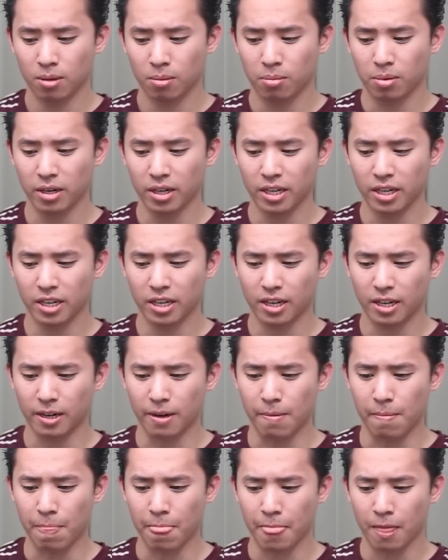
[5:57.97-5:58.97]
pretty
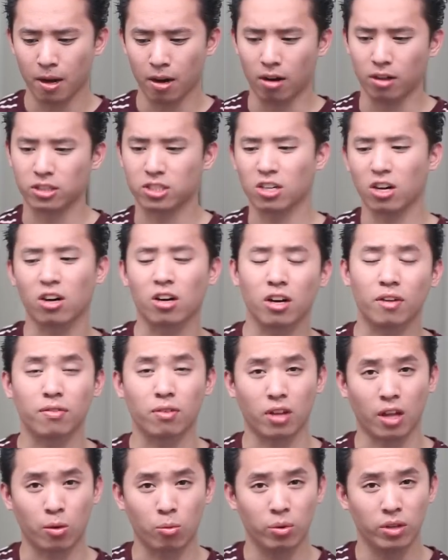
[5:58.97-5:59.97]
um, alternative
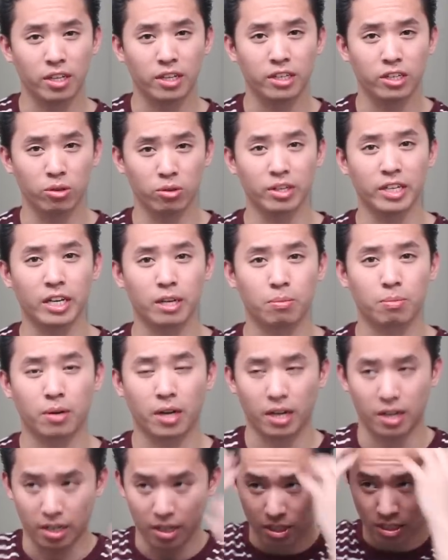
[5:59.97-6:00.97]
or like really unique
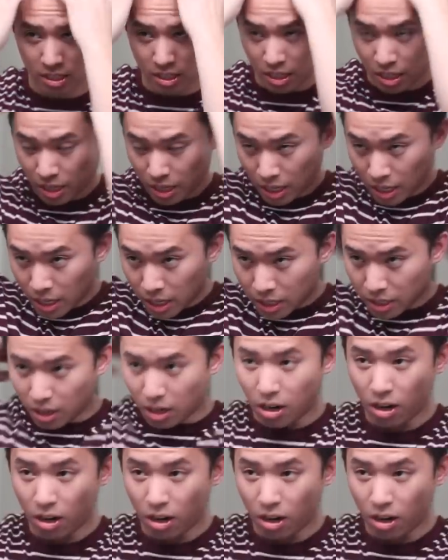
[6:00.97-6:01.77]
products that